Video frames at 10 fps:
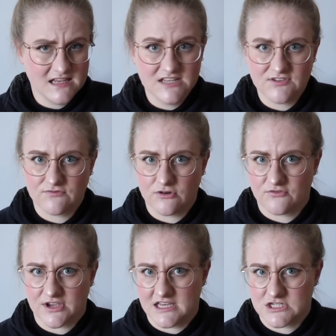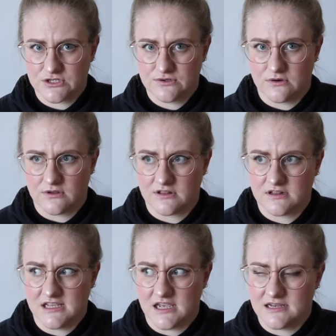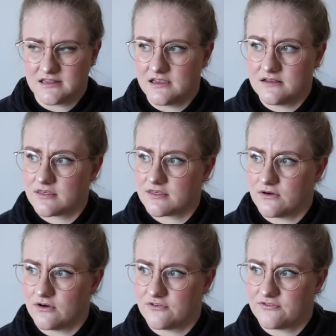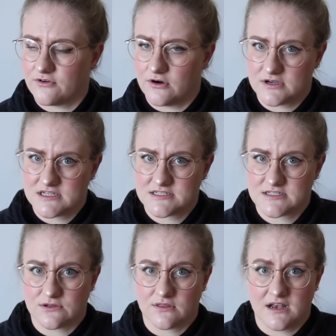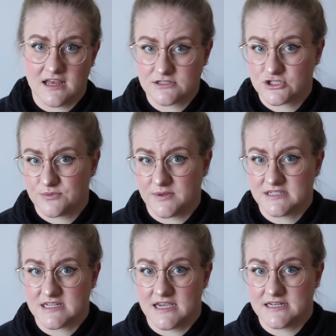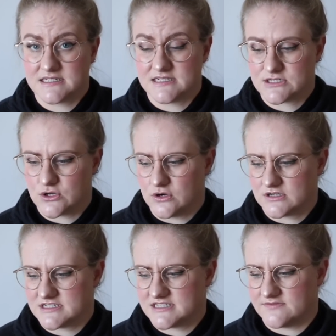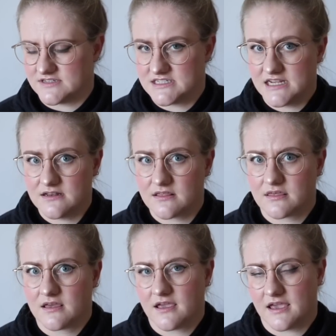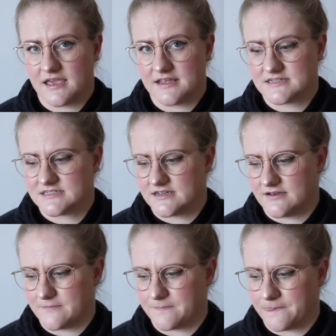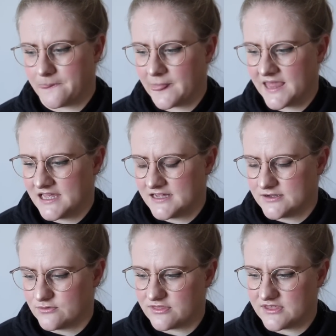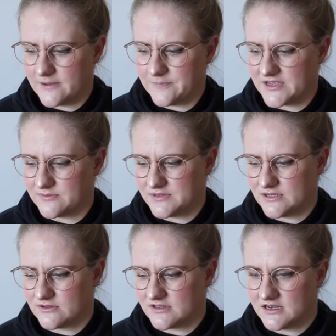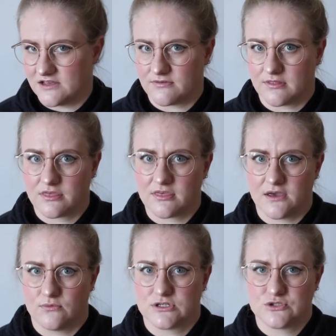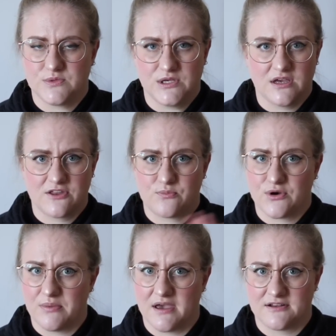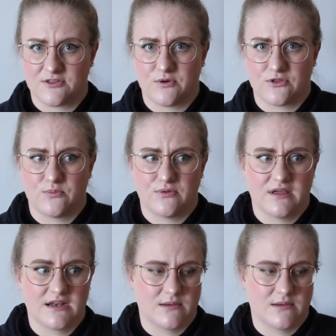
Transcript: leaving for vacation on the 18th of August. So the last shipping date is August 17th. And with the update being on the 11th, I want to be as prepared as possible. And